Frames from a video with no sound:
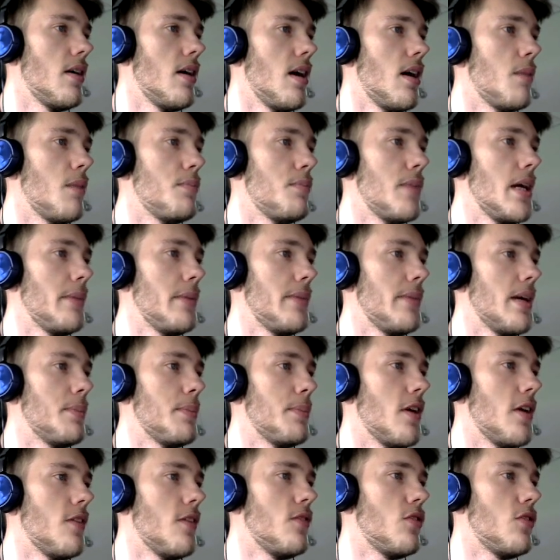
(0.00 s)
and maybe a
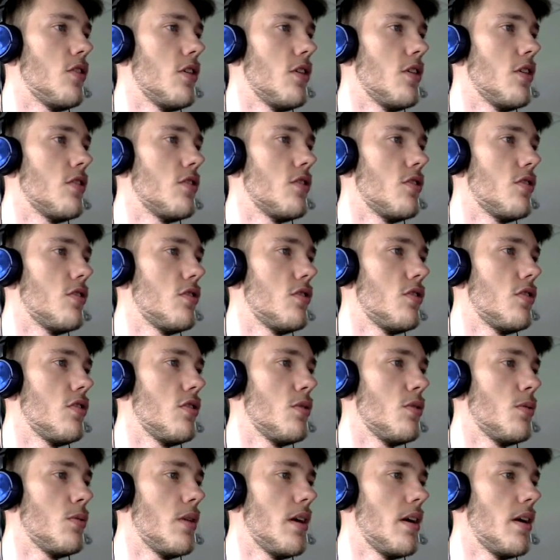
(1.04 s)
bit of dirt to